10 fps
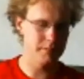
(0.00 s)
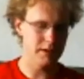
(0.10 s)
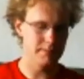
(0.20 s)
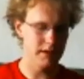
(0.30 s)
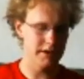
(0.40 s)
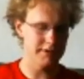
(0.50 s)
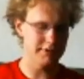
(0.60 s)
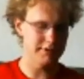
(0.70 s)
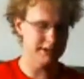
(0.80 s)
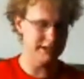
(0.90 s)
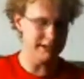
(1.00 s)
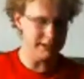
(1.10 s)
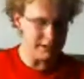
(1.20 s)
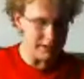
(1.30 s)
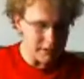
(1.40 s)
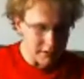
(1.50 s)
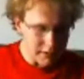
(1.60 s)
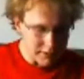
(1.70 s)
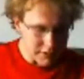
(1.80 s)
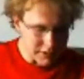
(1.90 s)
Martin
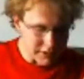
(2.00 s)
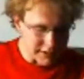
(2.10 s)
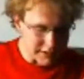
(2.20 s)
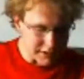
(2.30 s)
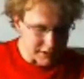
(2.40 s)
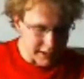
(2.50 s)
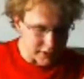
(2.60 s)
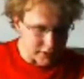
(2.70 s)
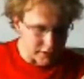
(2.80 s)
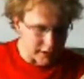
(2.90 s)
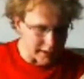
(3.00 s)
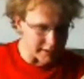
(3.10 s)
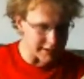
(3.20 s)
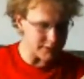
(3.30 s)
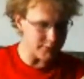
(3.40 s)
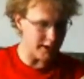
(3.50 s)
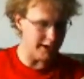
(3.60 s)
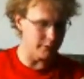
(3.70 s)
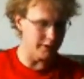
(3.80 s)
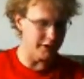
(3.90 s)
suggested the title, and that he's
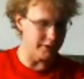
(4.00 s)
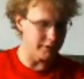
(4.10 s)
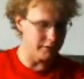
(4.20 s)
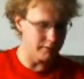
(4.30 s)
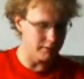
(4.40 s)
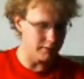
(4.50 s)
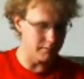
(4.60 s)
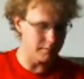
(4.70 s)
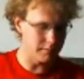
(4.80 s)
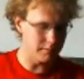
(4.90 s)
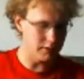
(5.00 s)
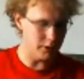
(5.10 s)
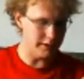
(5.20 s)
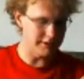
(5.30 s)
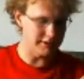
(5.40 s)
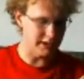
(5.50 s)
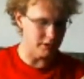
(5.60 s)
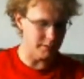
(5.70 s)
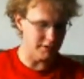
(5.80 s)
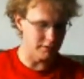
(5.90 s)
fine with it going to
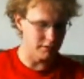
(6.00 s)
Scudderman.